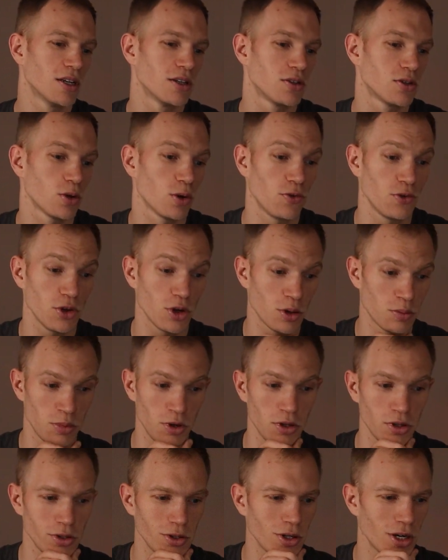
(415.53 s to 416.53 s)
So if you're a
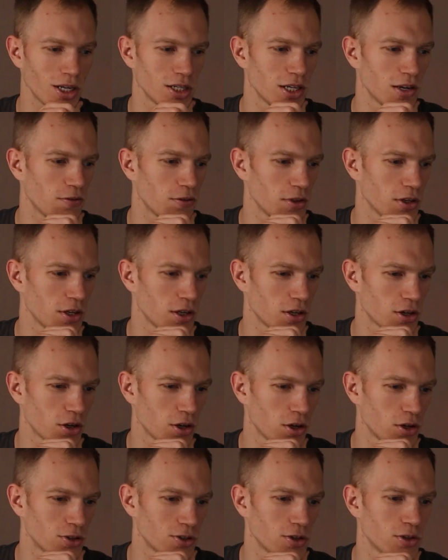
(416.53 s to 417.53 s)
builder, I definitely
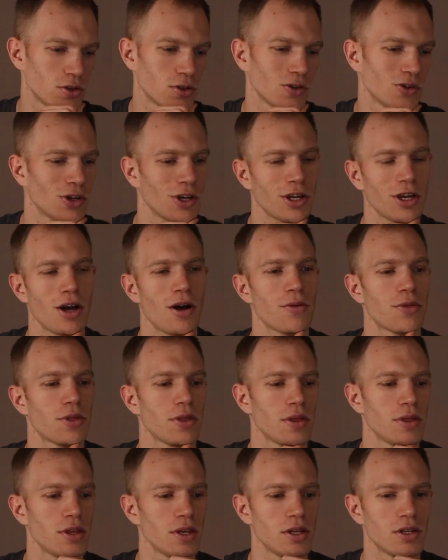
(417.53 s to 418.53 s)
encourage you to check
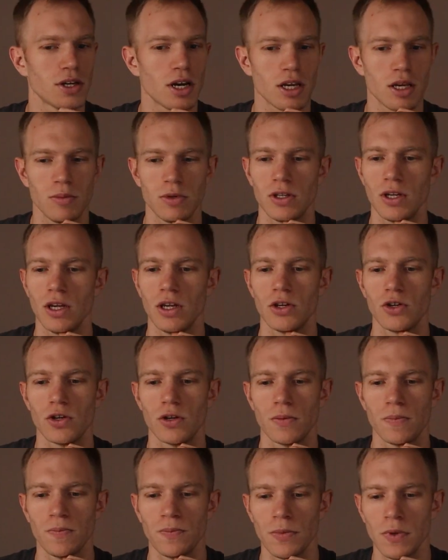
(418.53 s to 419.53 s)
out the documentation.